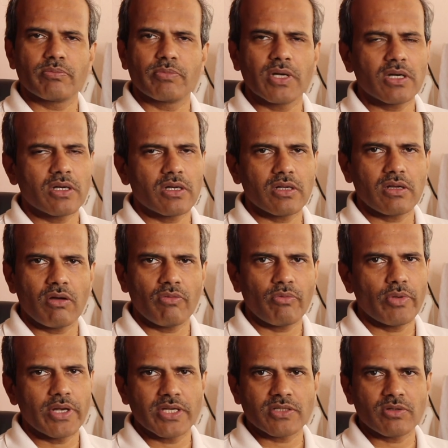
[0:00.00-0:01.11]
Bit of
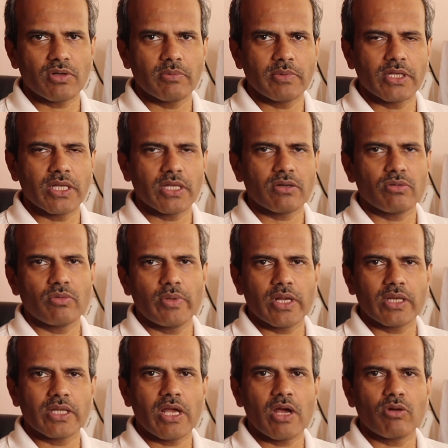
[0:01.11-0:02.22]
variation will be there where
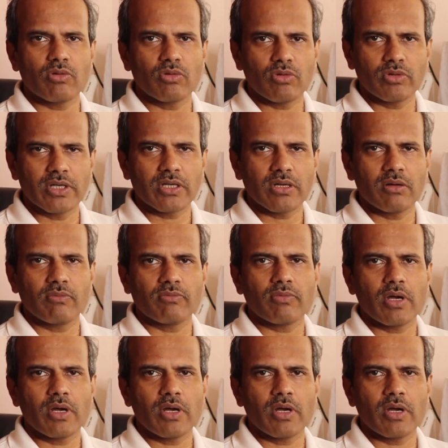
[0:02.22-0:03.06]
they have grown it up